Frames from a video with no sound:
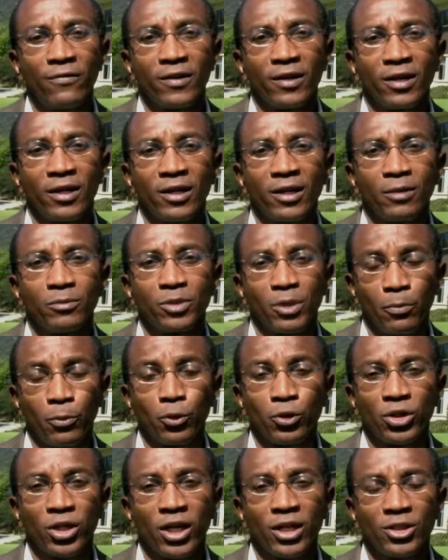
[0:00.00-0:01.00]
the
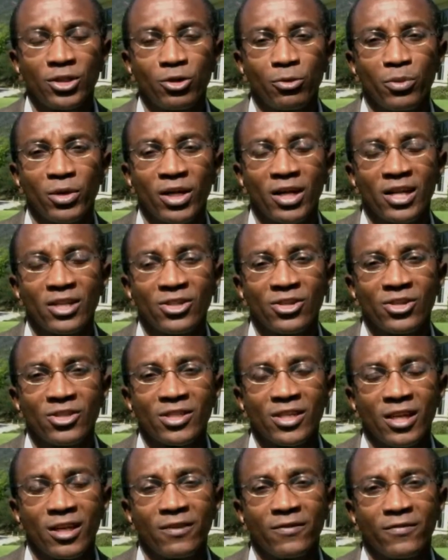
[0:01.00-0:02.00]
potential to become
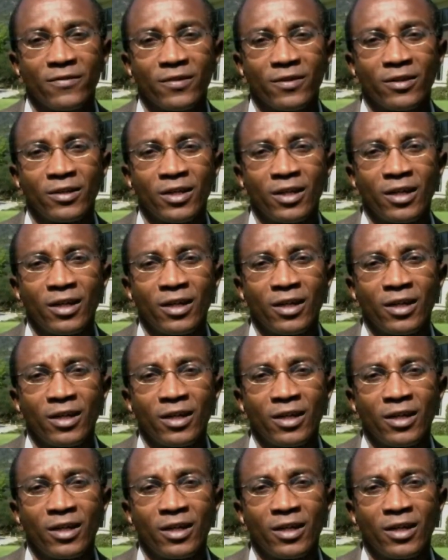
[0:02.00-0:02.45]
successful,